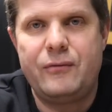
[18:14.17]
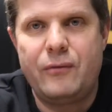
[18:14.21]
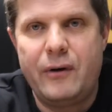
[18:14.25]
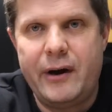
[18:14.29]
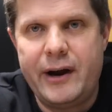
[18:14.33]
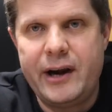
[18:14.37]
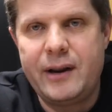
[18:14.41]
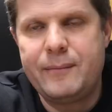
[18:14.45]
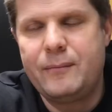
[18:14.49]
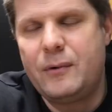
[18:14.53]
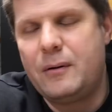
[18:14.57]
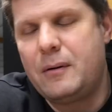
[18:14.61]

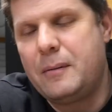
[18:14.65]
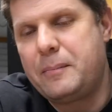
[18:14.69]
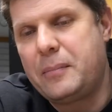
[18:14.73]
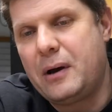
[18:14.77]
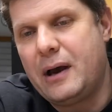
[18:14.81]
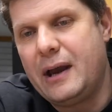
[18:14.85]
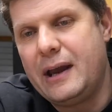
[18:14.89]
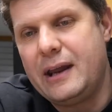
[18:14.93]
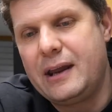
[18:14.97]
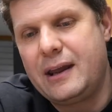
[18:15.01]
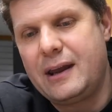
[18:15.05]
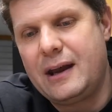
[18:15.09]
riding my
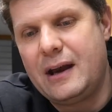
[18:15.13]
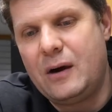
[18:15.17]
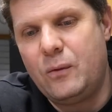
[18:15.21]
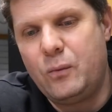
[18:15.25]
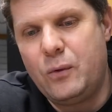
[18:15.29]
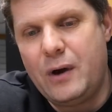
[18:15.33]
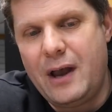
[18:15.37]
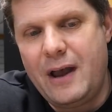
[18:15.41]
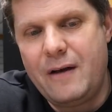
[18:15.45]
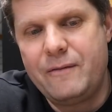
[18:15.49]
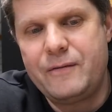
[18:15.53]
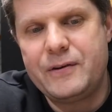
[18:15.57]
bike at
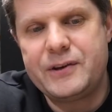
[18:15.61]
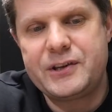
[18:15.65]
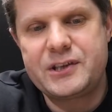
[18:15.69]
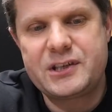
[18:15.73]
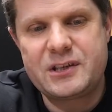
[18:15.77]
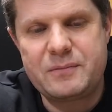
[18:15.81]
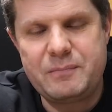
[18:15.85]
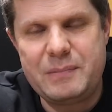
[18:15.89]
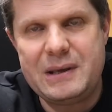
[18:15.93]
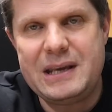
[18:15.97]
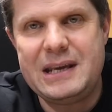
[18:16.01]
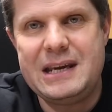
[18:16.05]
whatever
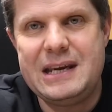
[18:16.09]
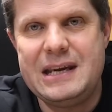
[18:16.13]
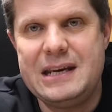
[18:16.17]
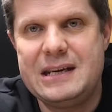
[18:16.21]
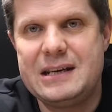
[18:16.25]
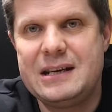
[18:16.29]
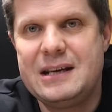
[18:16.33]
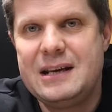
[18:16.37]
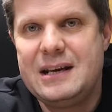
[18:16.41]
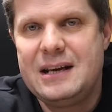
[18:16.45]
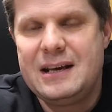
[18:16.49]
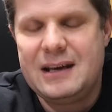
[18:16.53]
speed